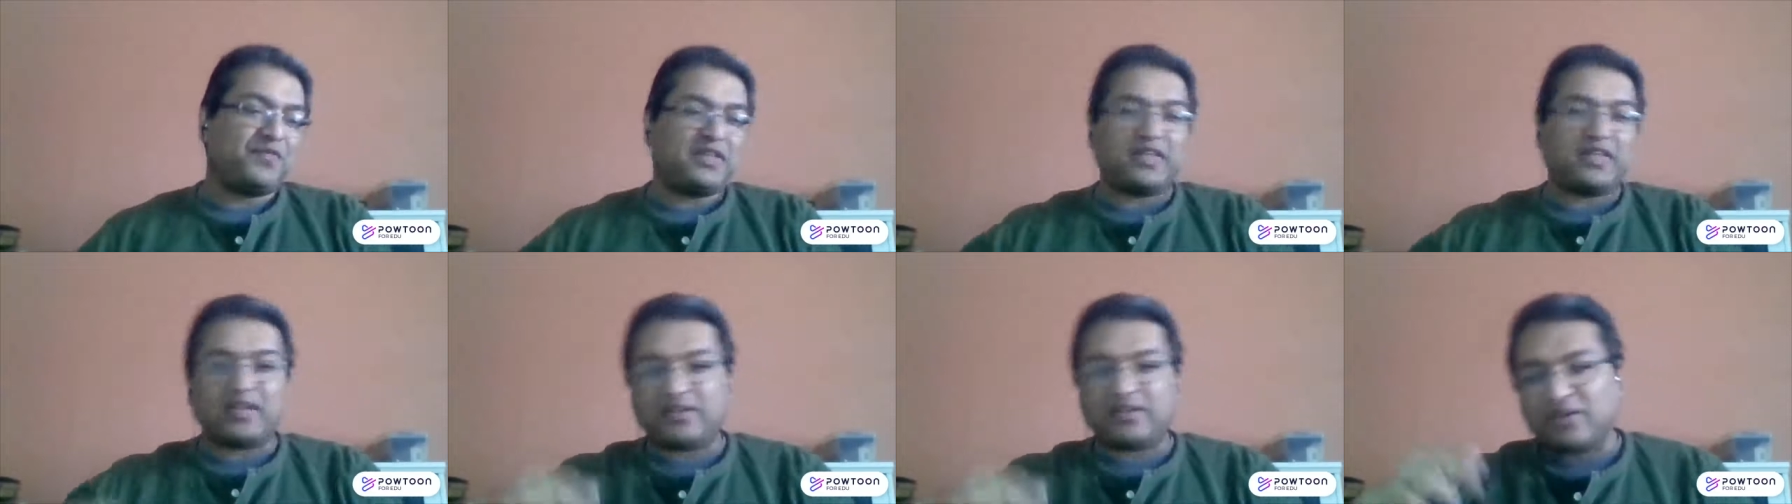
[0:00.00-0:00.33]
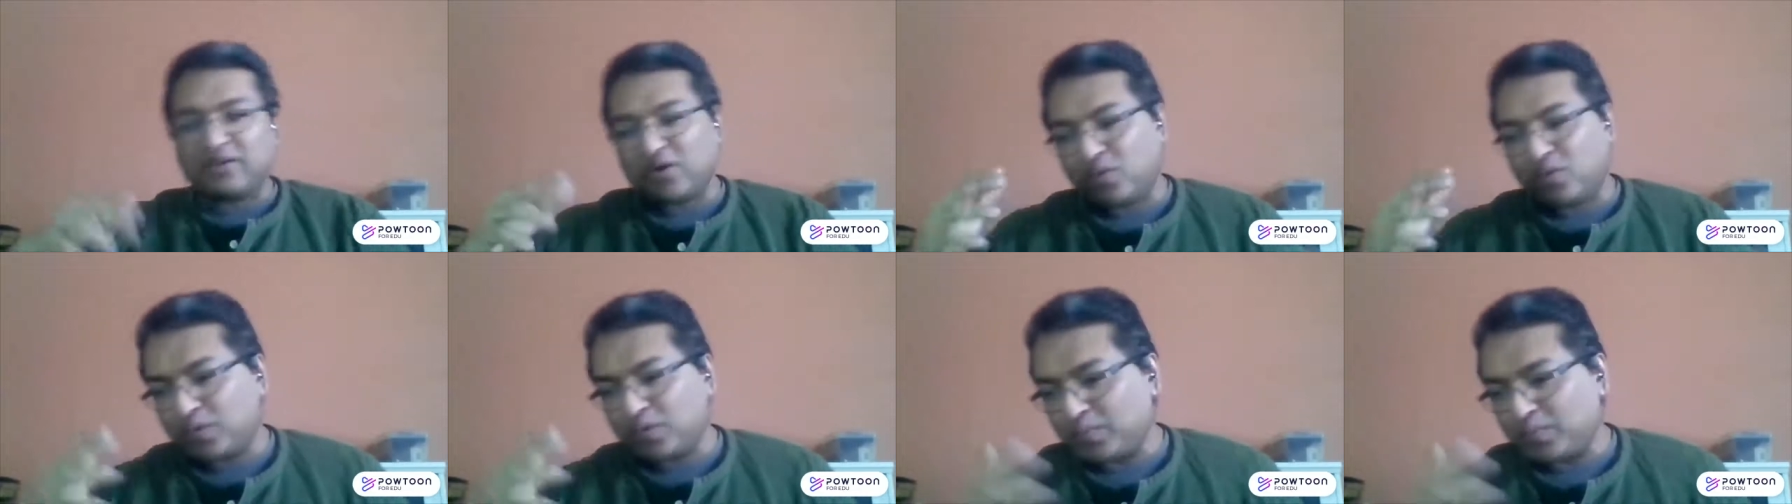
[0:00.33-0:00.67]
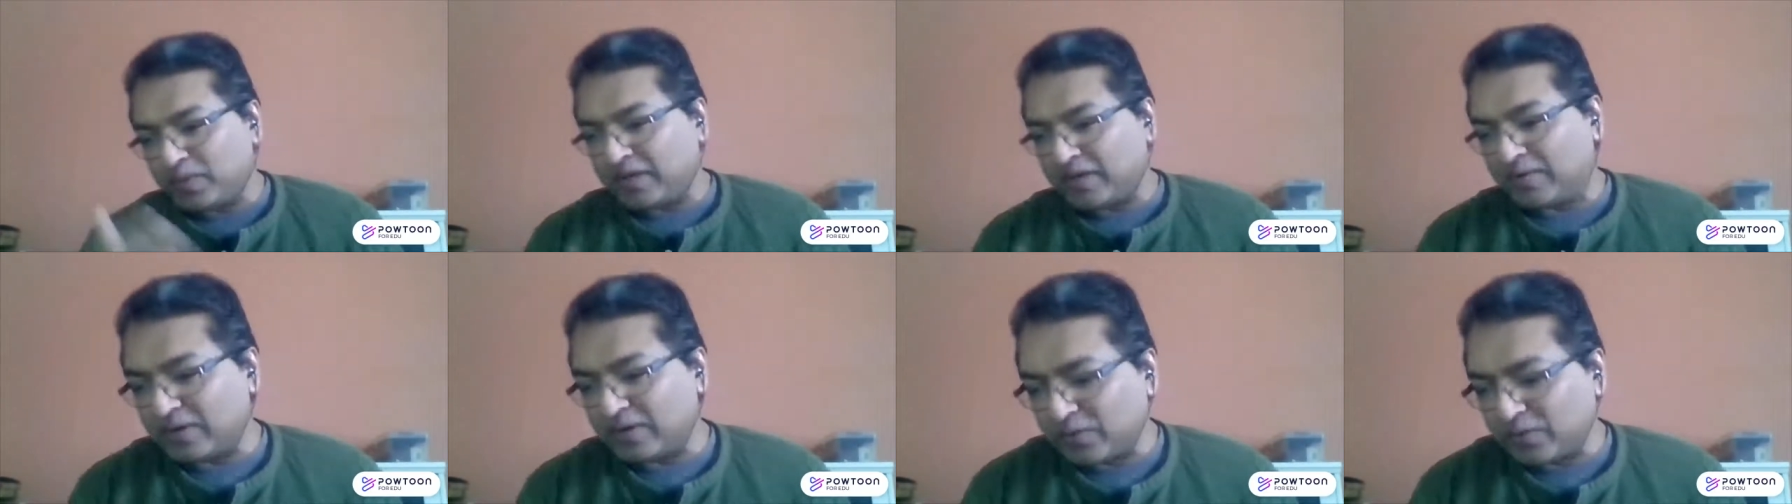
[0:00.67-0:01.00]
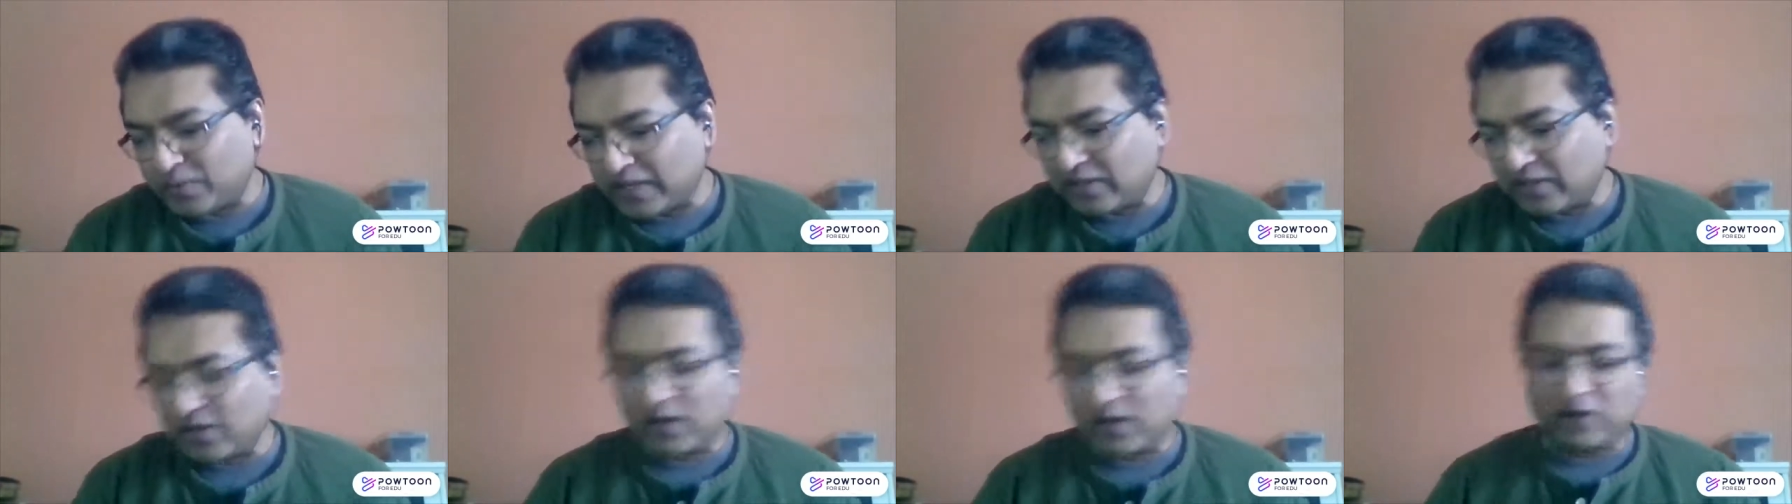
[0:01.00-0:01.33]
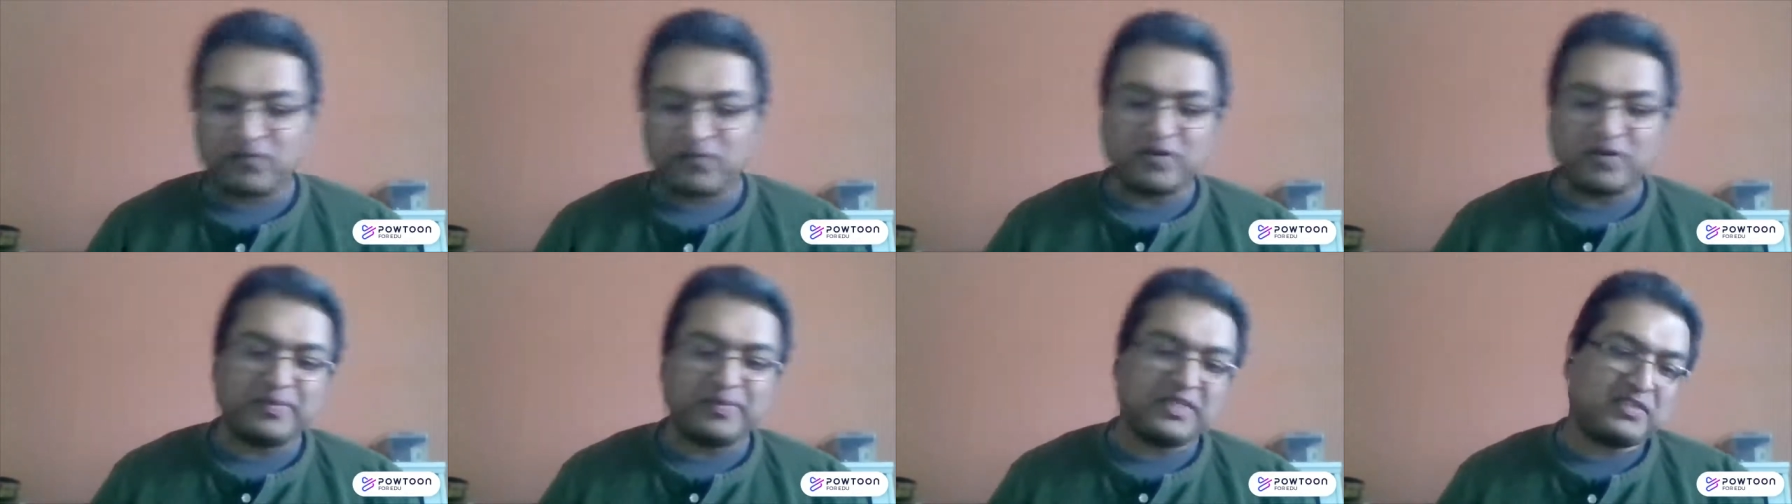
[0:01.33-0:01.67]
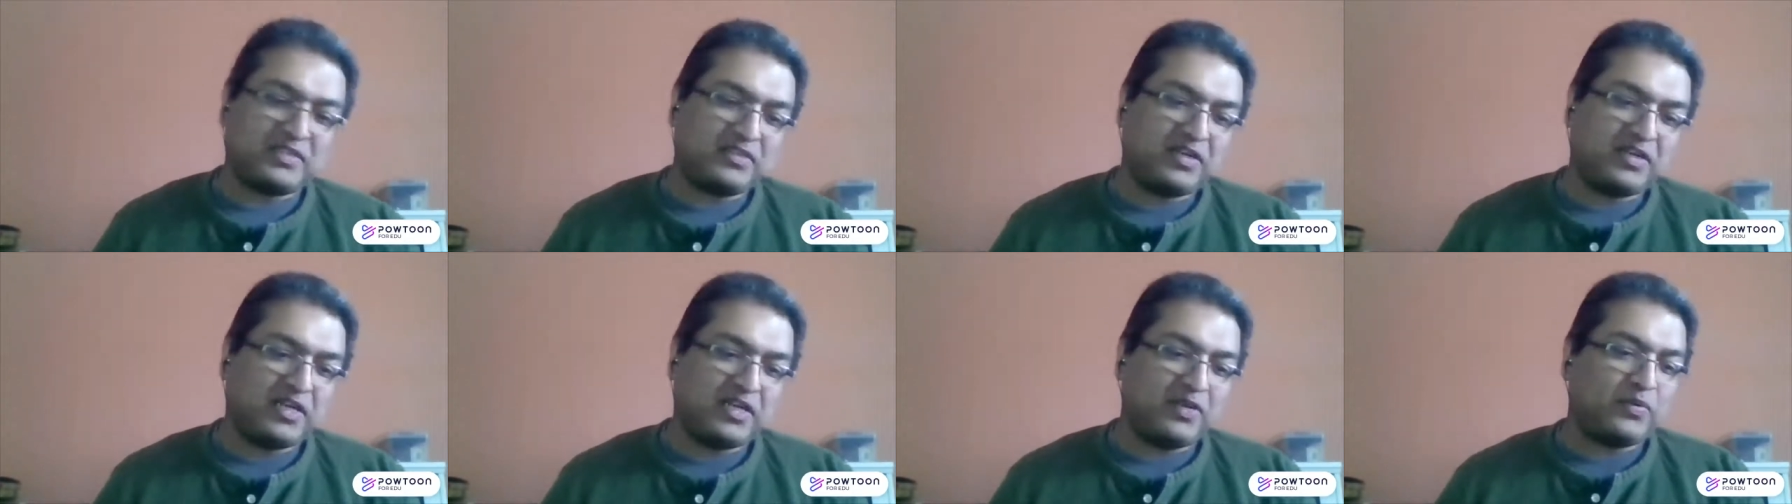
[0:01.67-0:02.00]
and that you know what we, you know, we learn from
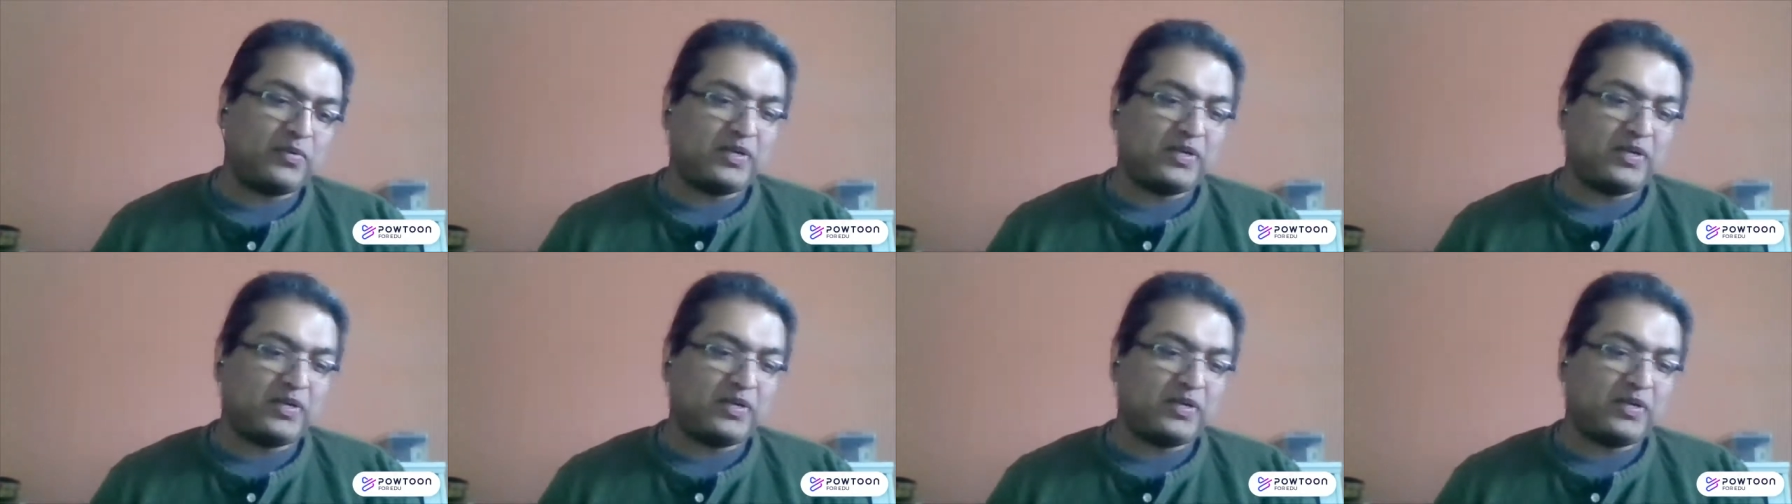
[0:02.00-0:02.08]
history.